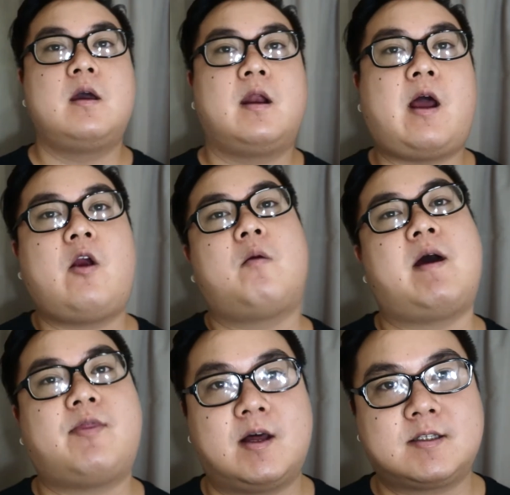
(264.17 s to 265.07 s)
Now here are my
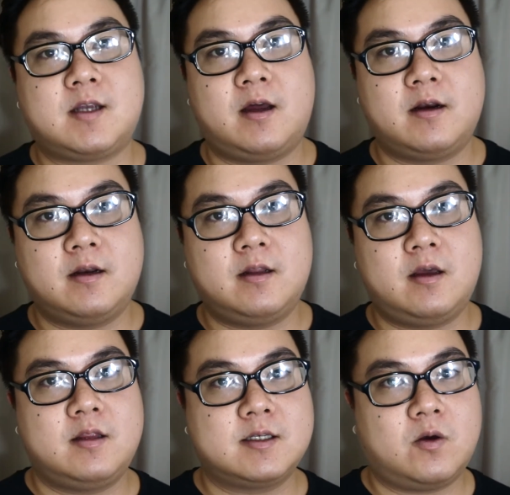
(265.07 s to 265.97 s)
thoughts on
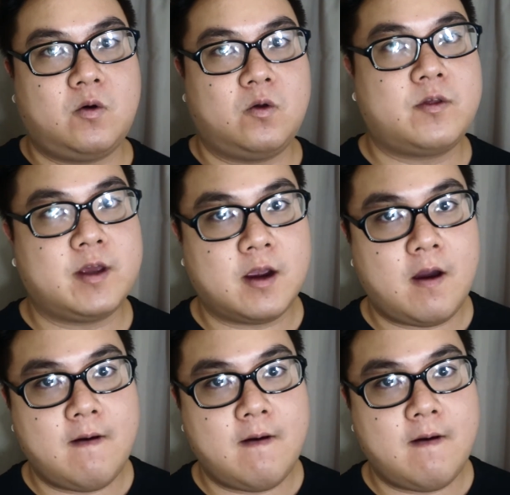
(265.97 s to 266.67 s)
this whole thing.